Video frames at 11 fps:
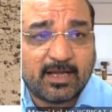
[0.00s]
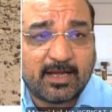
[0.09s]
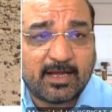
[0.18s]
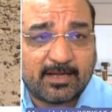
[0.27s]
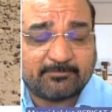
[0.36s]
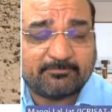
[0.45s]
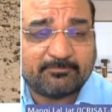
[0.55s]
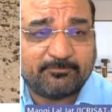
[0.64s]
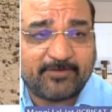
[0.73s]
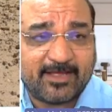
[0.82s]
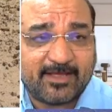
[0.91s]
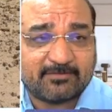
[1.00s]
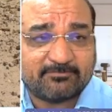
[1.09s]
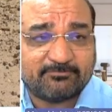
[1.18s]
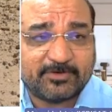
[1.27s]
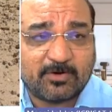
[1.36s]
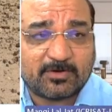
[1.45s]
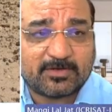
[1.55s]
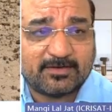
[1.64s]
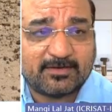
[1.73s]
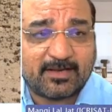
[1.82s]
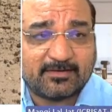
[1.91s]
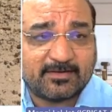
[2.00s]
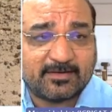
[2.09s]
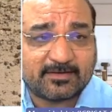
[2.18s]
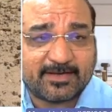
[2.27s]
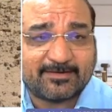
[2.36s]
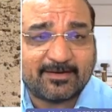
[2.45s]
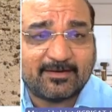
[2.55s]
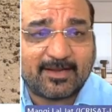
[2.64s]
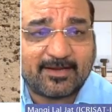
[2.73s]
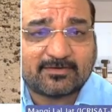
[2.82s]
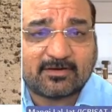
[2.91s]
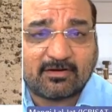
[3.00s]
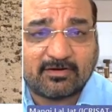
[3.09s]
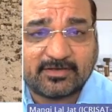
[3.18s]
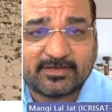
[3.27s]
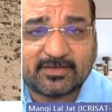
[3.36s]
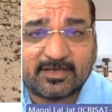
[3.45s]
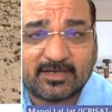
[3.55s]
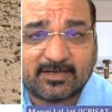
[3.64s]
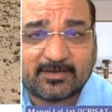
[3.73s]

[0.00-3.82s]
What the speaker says: where we got a cattle night crawling,